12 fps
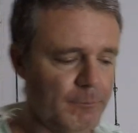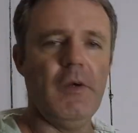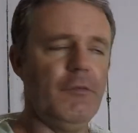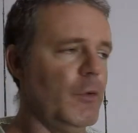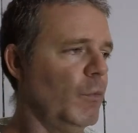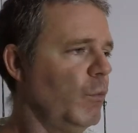
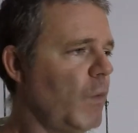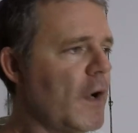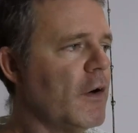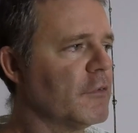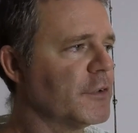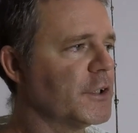If you're way
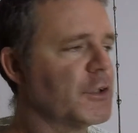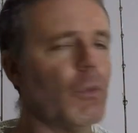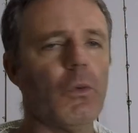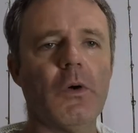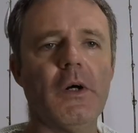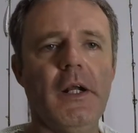
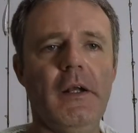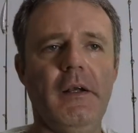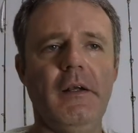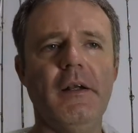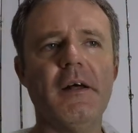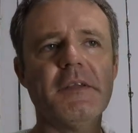offshore
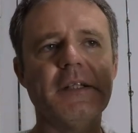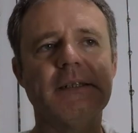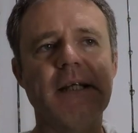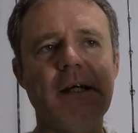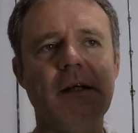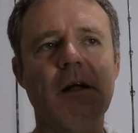and
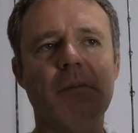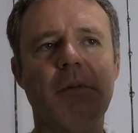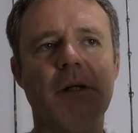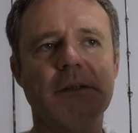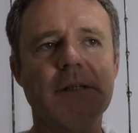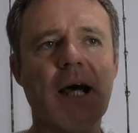nothing's hitting up
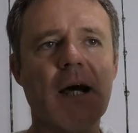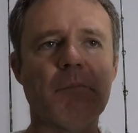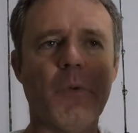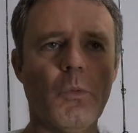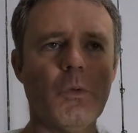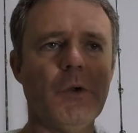on
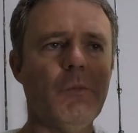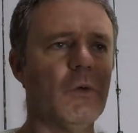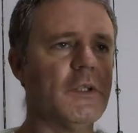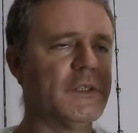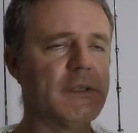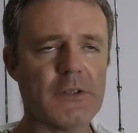top, or you
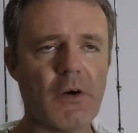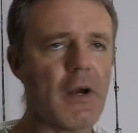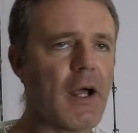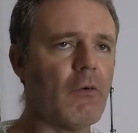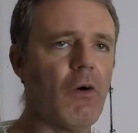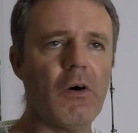want to start
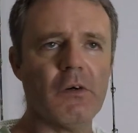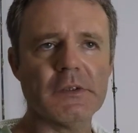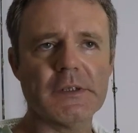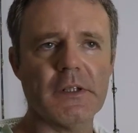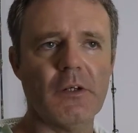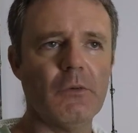out
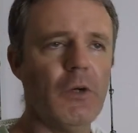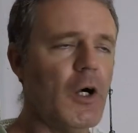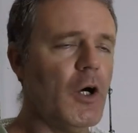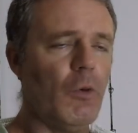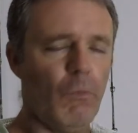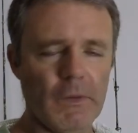also
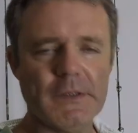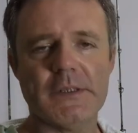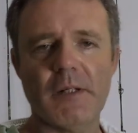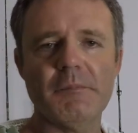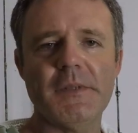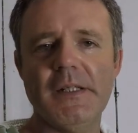with
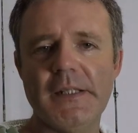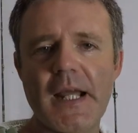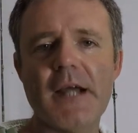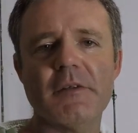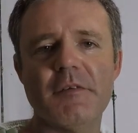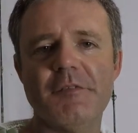something
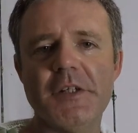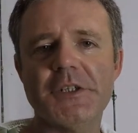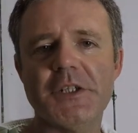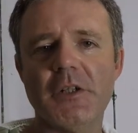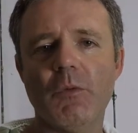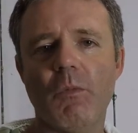down to
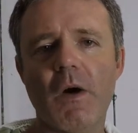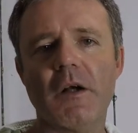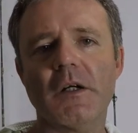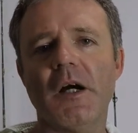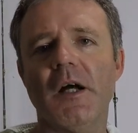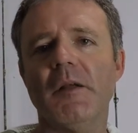fish in the
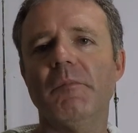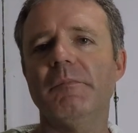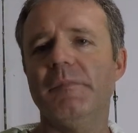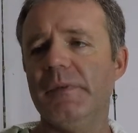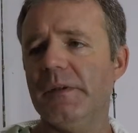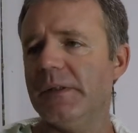water column,
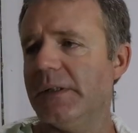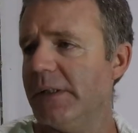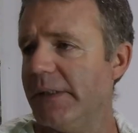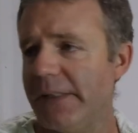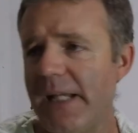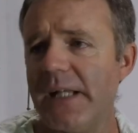
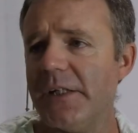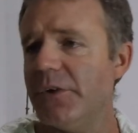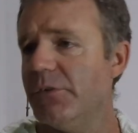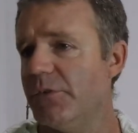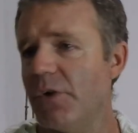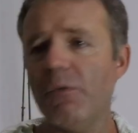yet
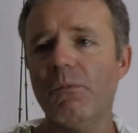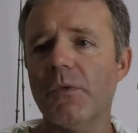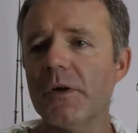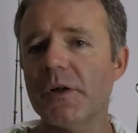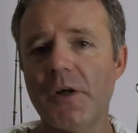you don't want to